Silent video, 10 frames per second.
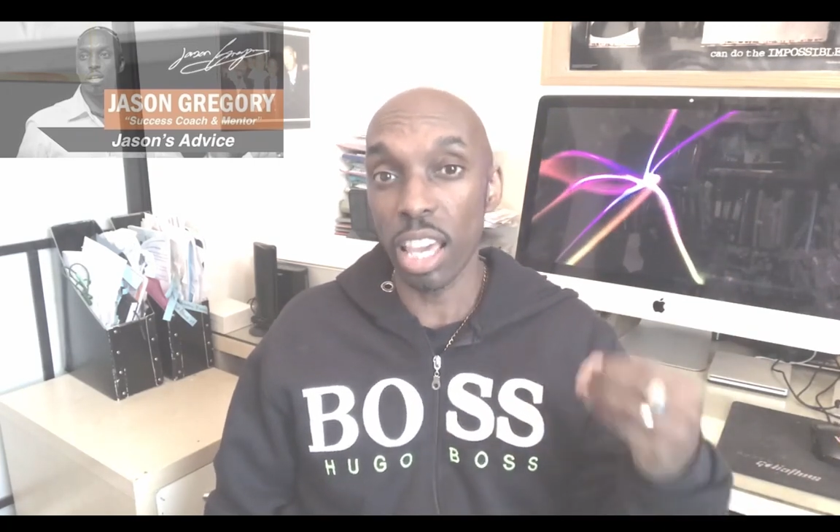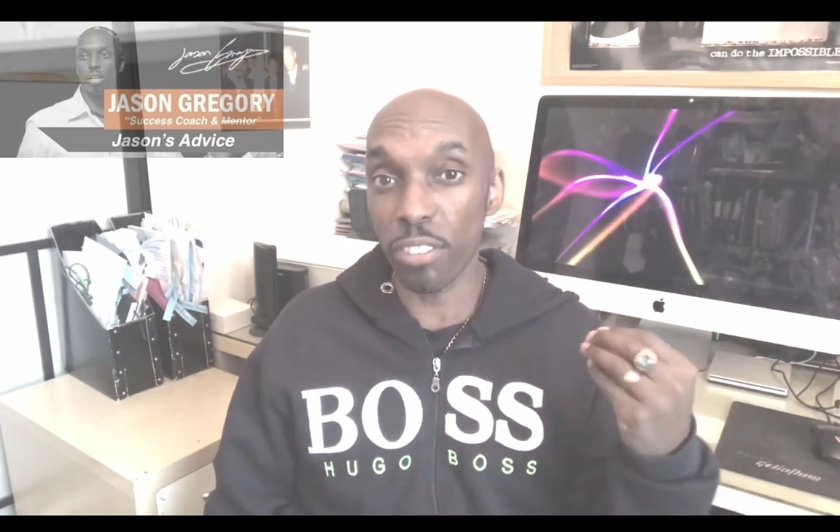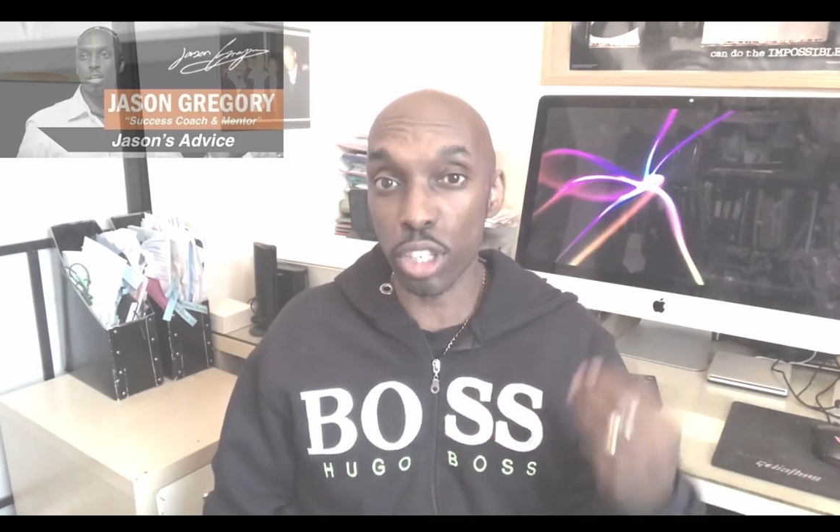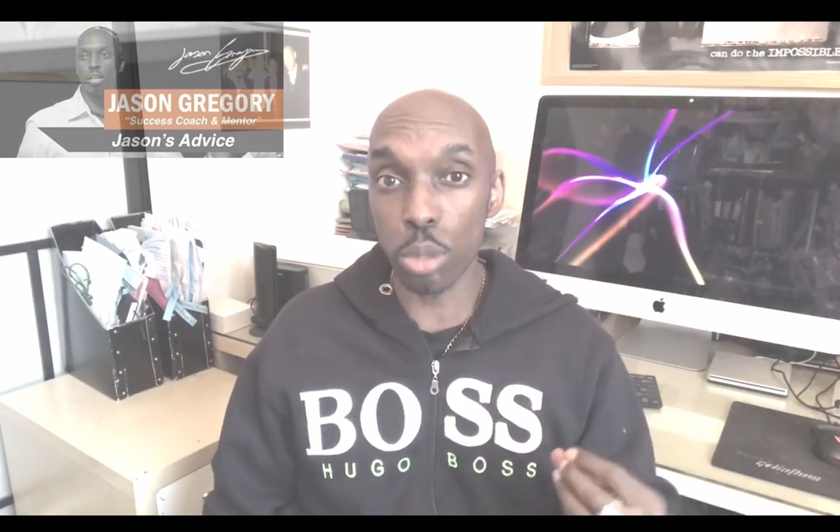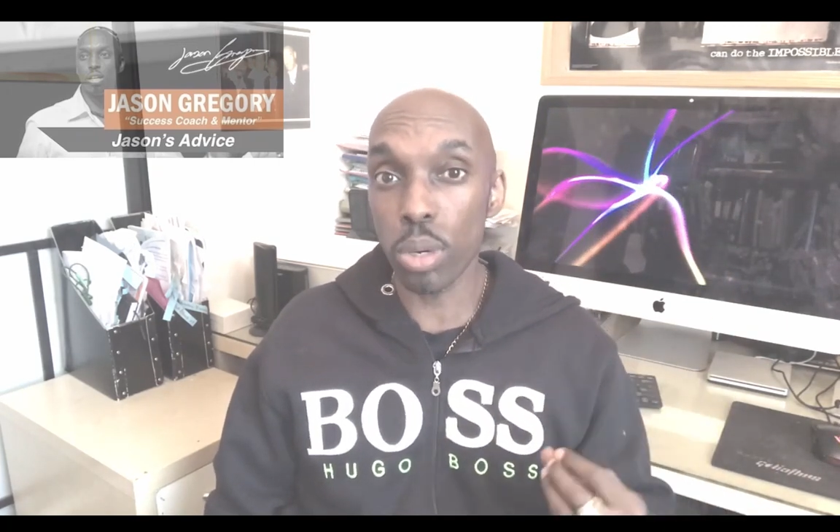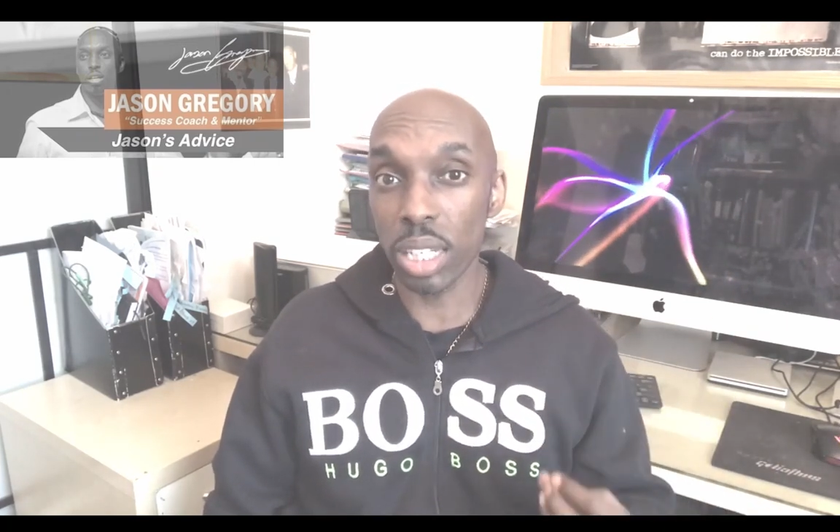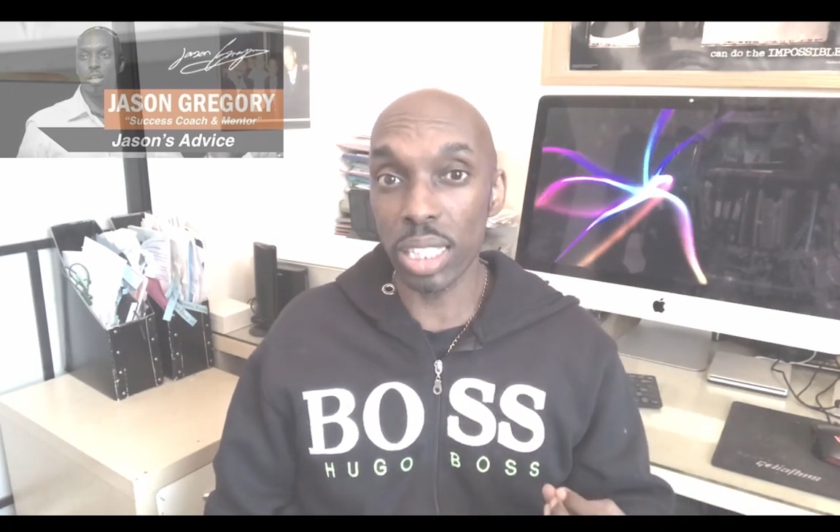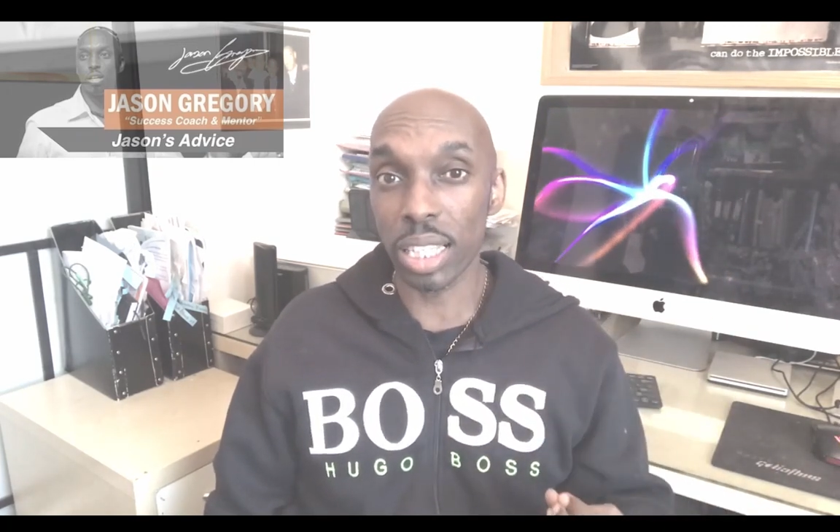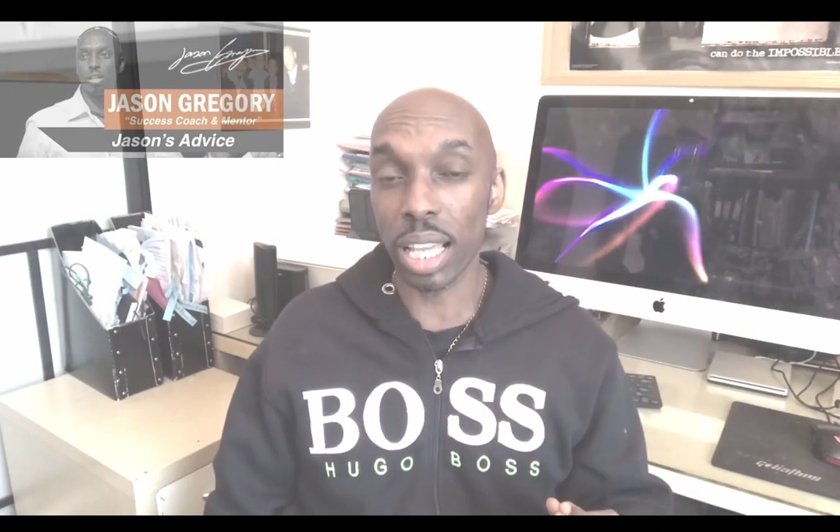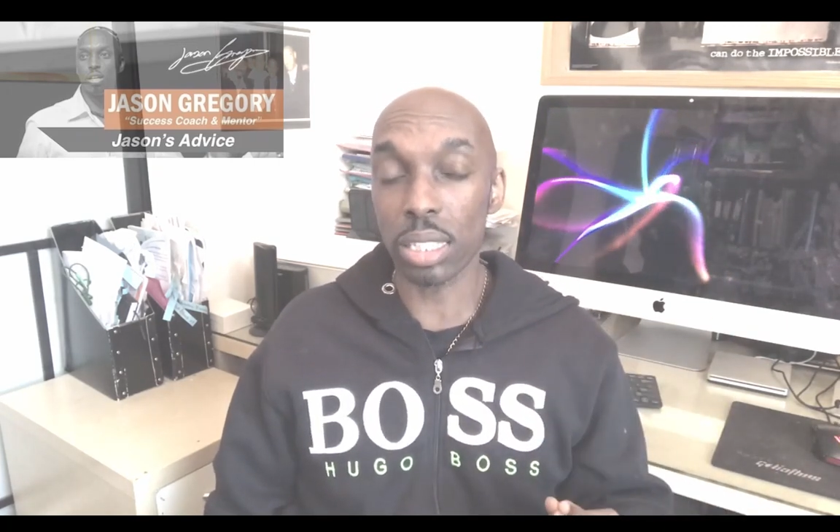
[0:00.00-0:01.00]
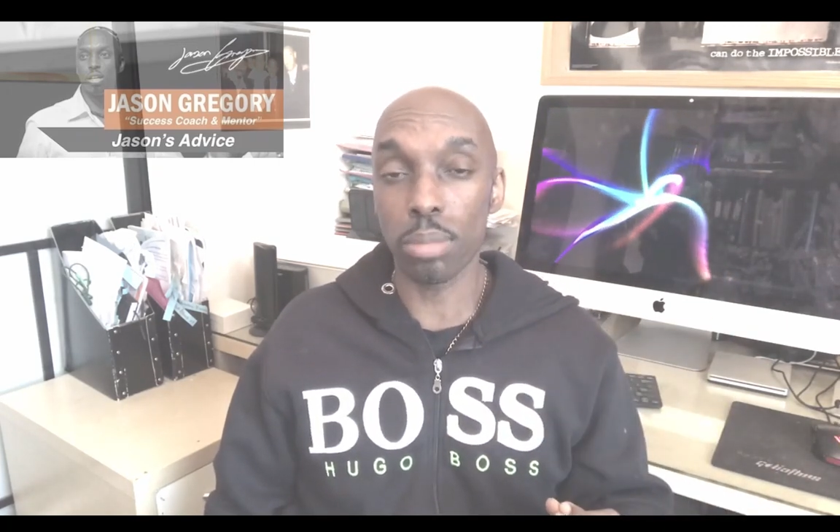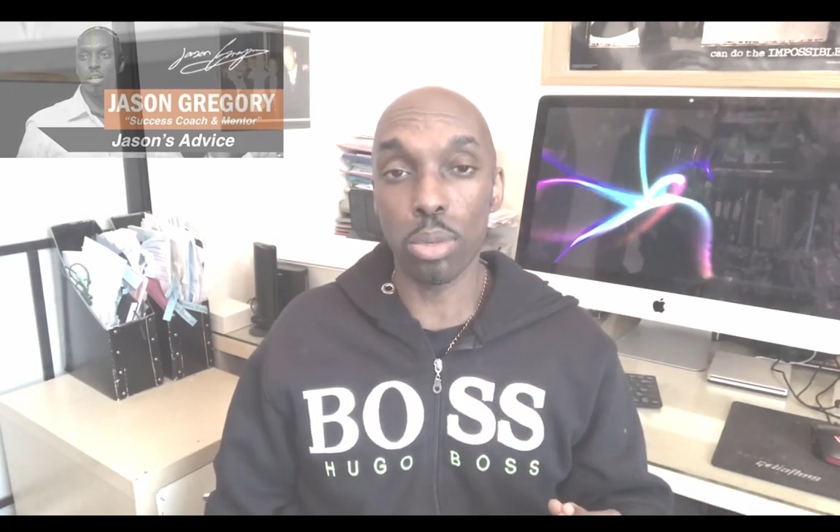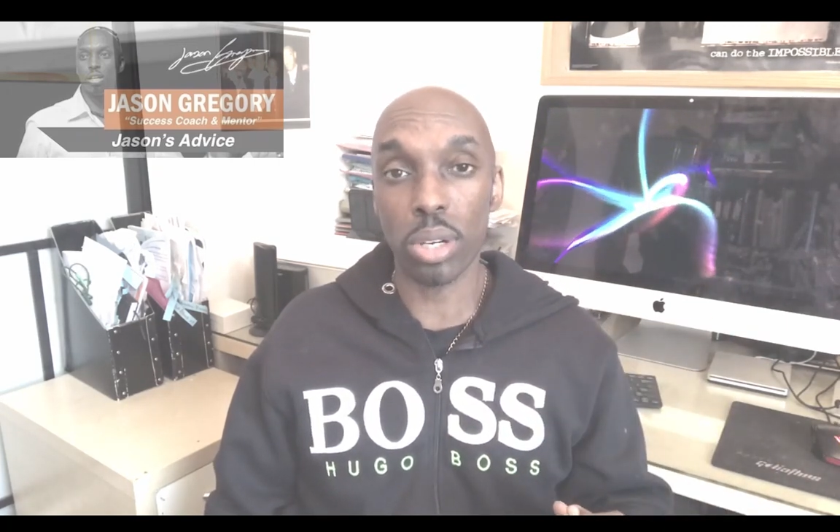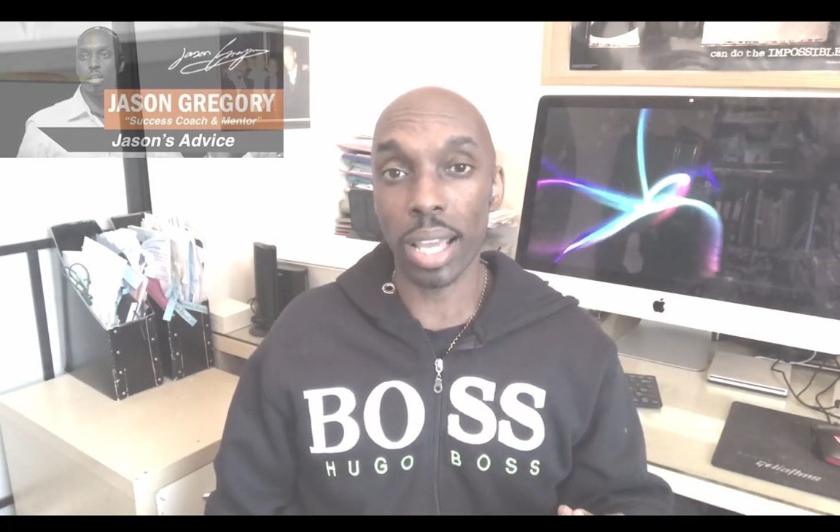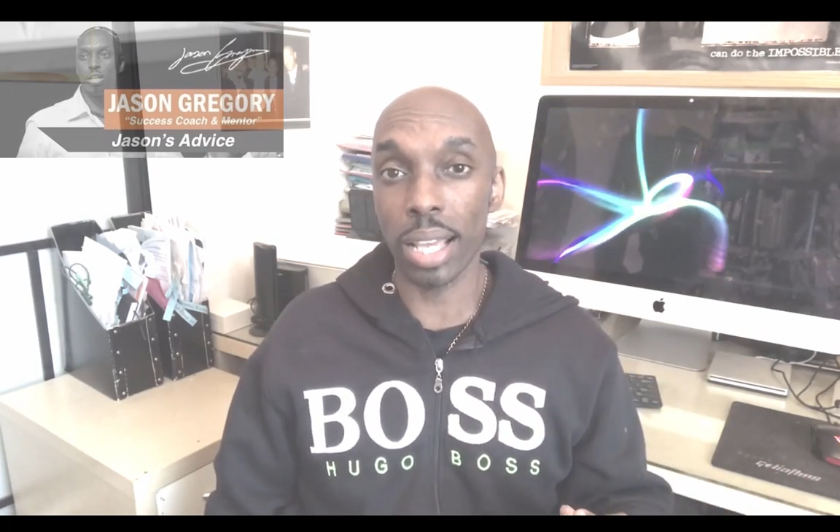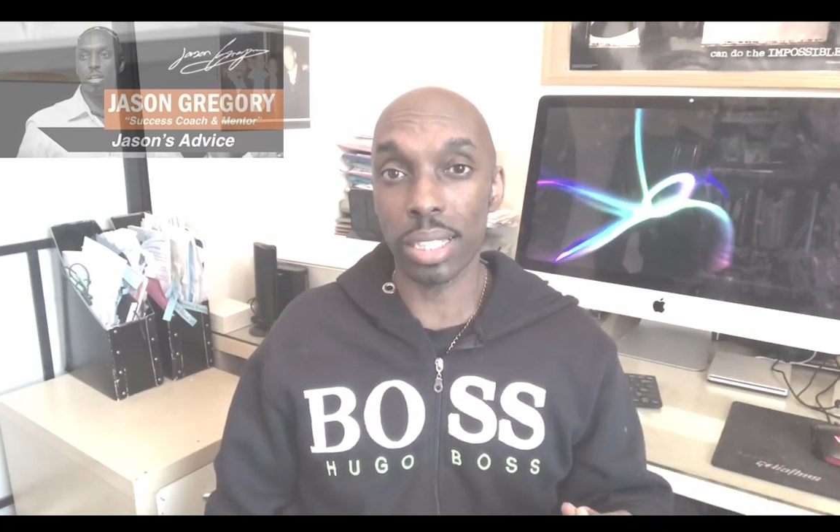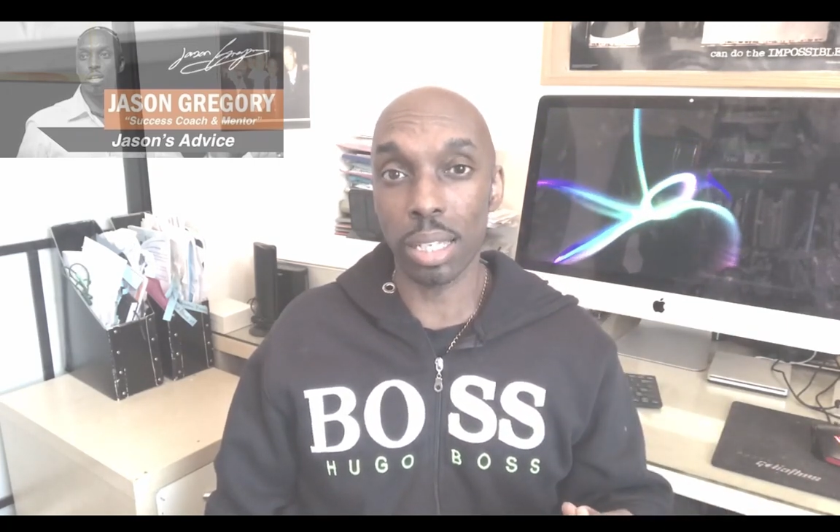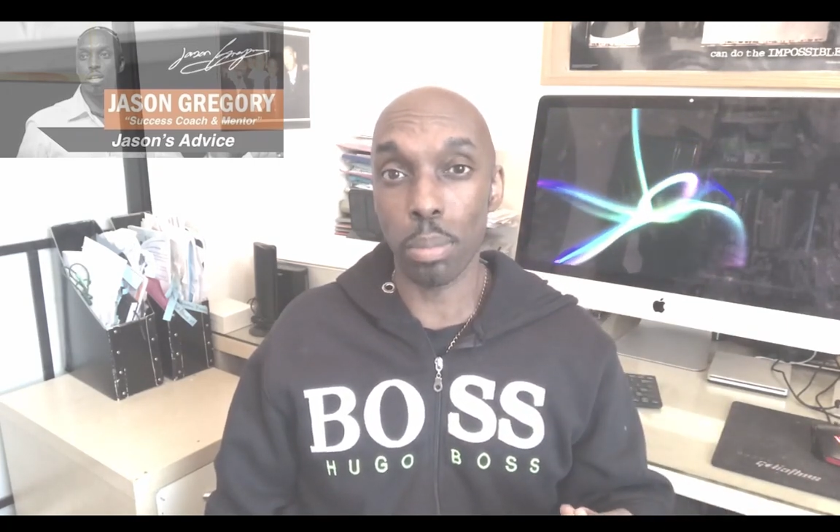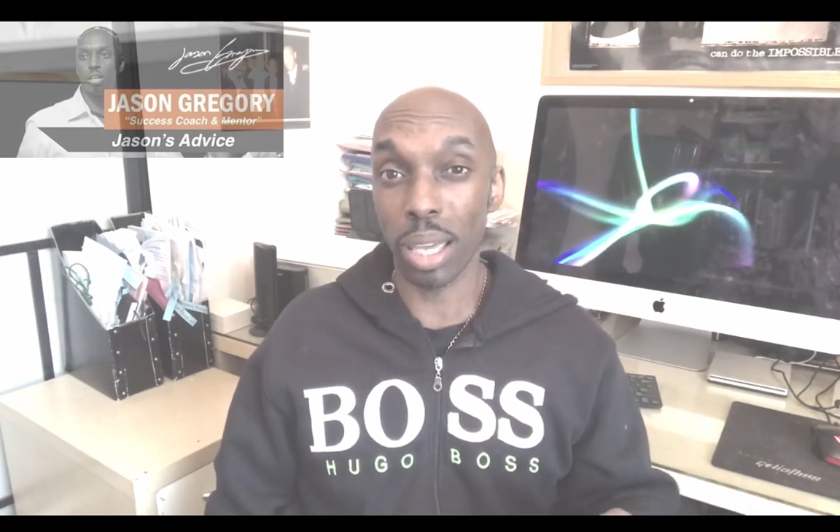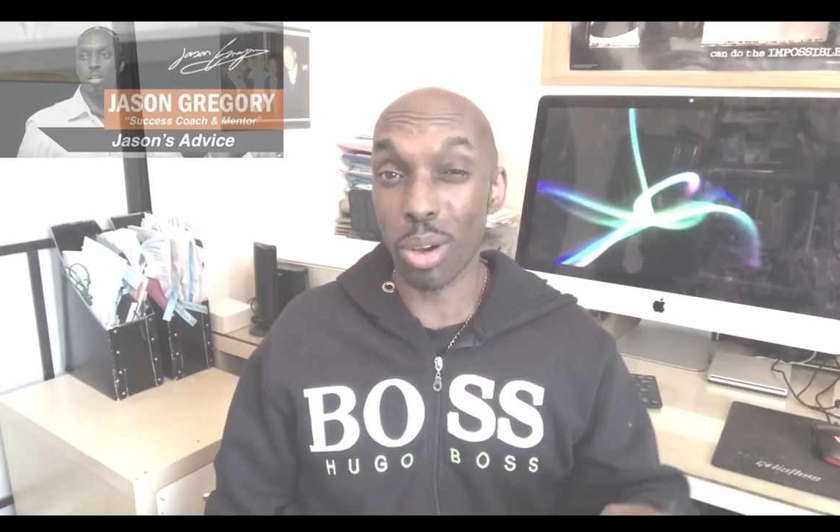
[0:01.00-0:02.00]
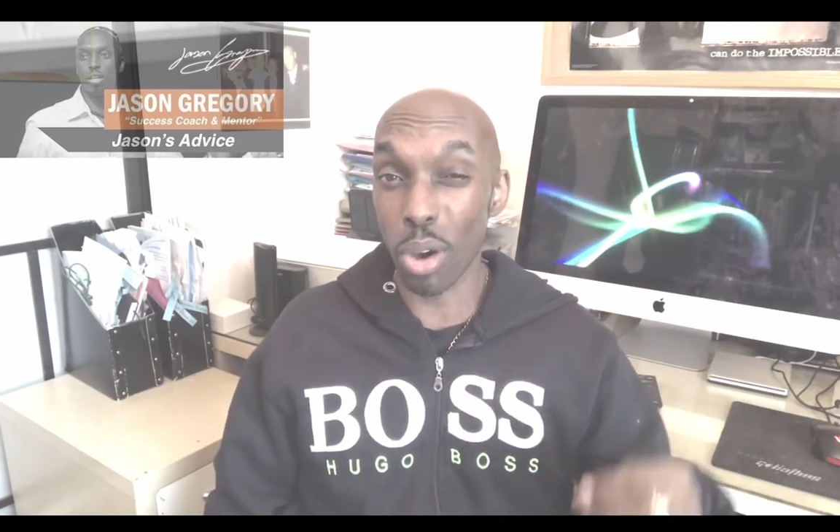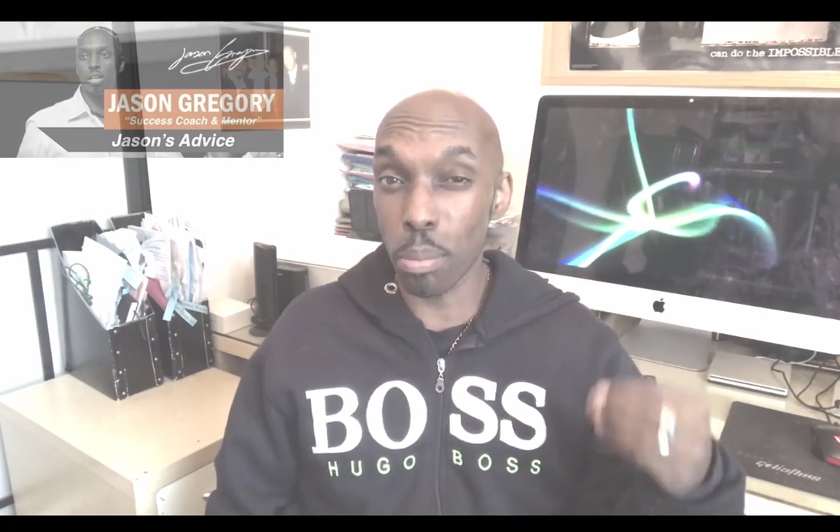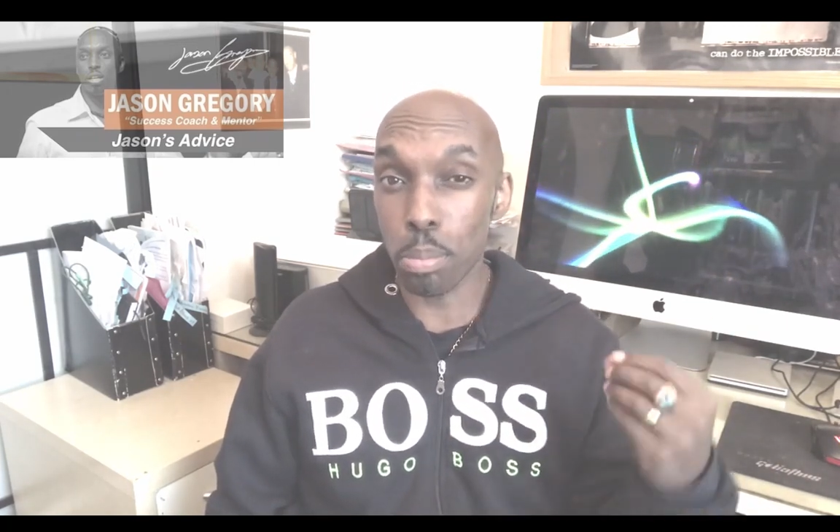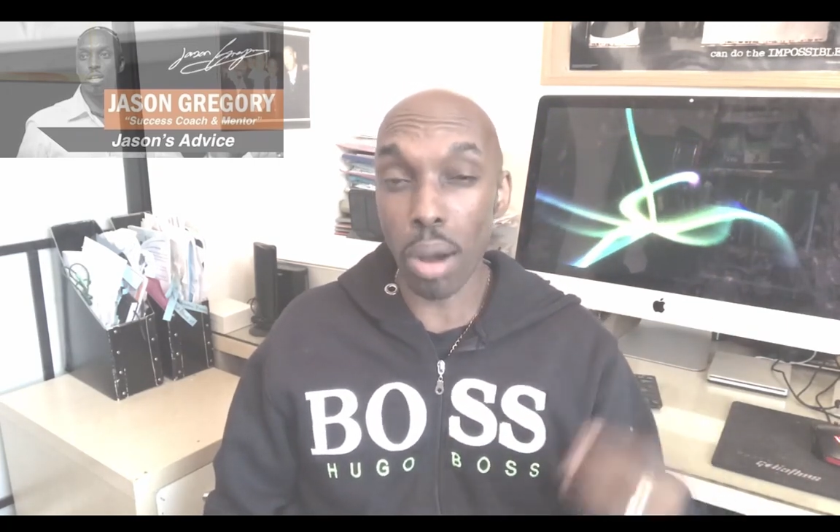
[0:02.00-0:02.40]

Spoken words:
If you will need to get some more KCB coin,